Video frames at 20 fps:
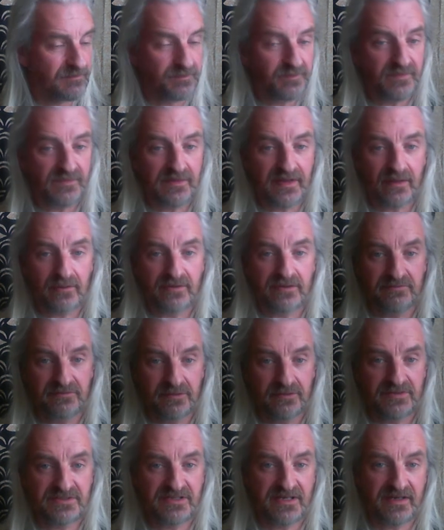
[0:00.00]
they'll give you
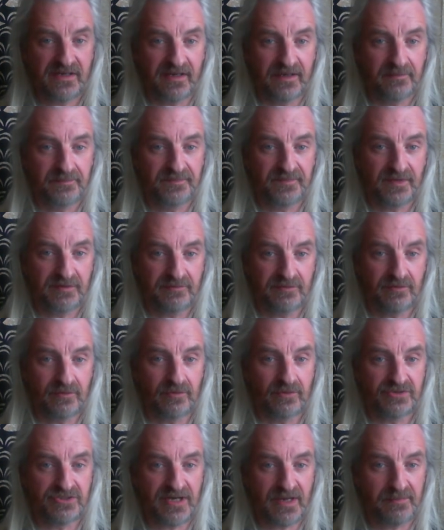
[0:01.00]
a ticket if you've
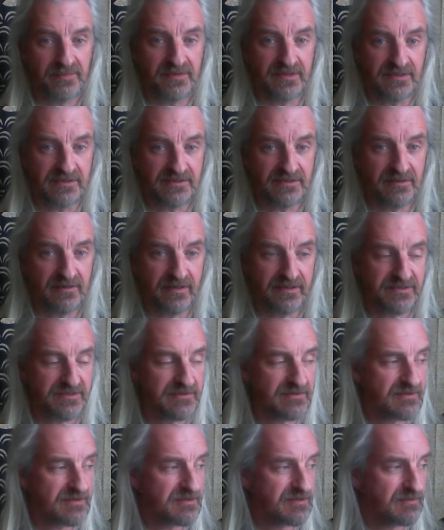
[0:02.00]
got a Japanese
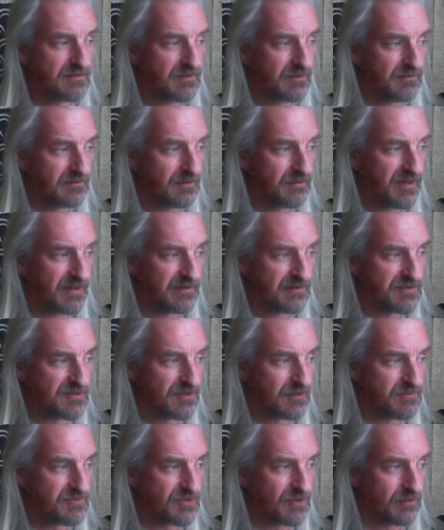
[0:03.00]
license. The amount of
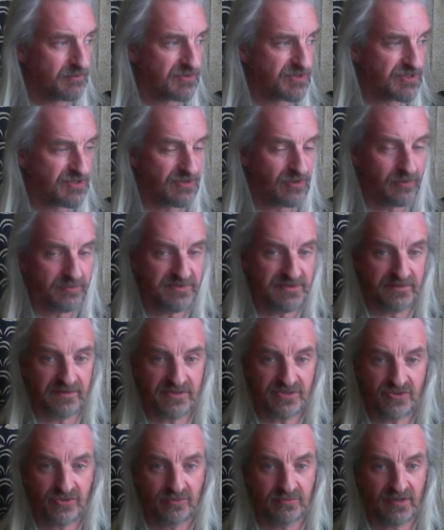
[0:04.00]
times I was stopped and they
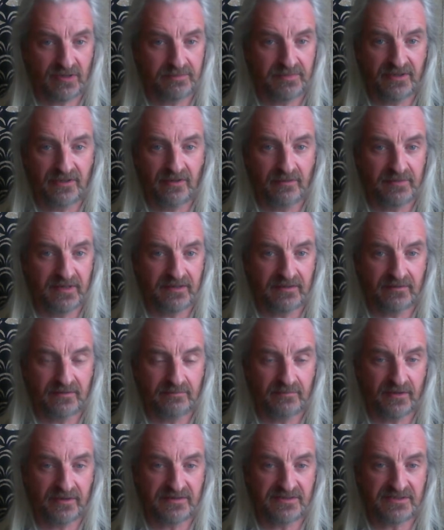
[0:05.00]
saw my permit,
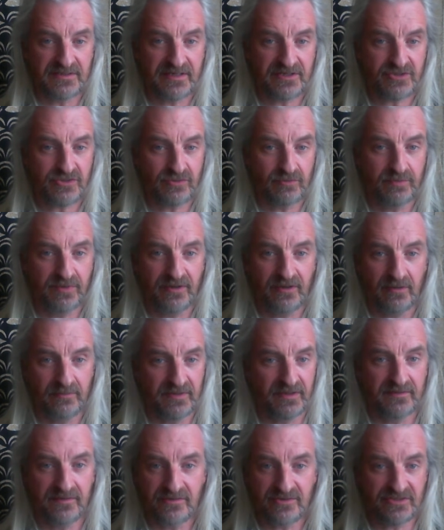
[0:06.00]
my international permit,
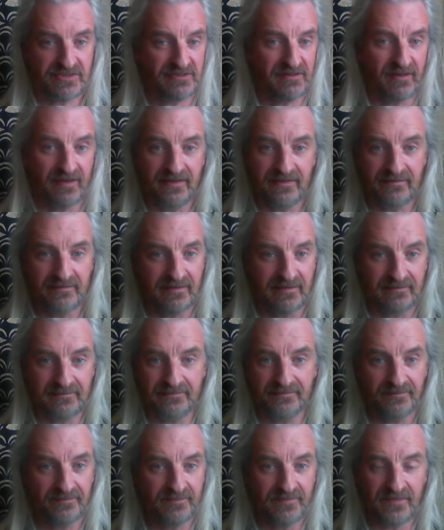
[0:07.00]
and it's just like,
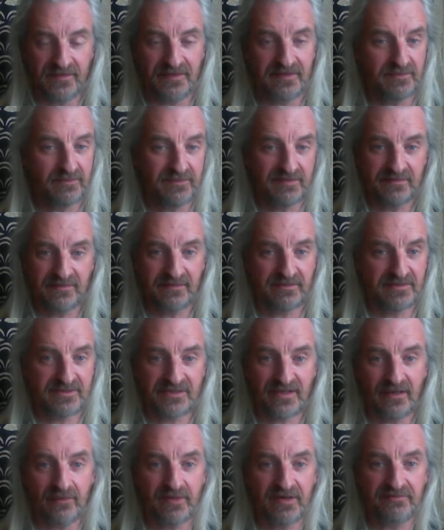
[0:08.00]
there's
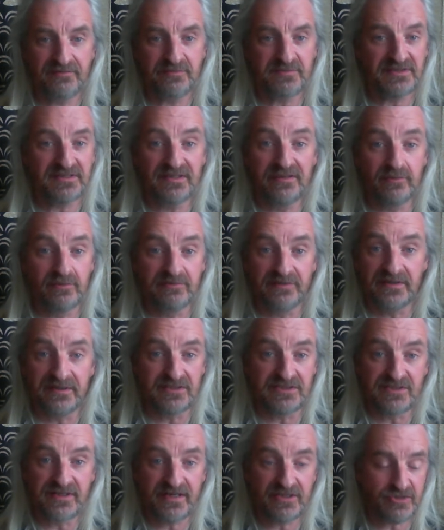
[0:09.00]
no way for them to deal with an
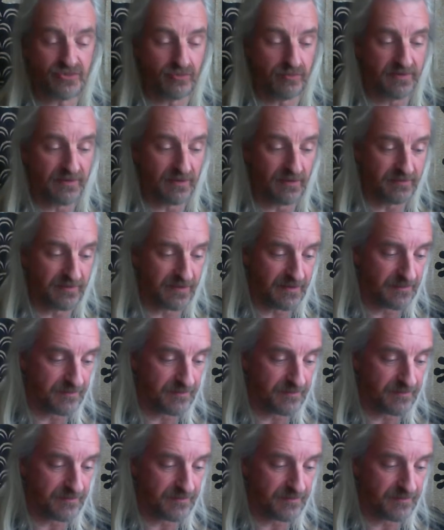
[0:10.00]
international permit.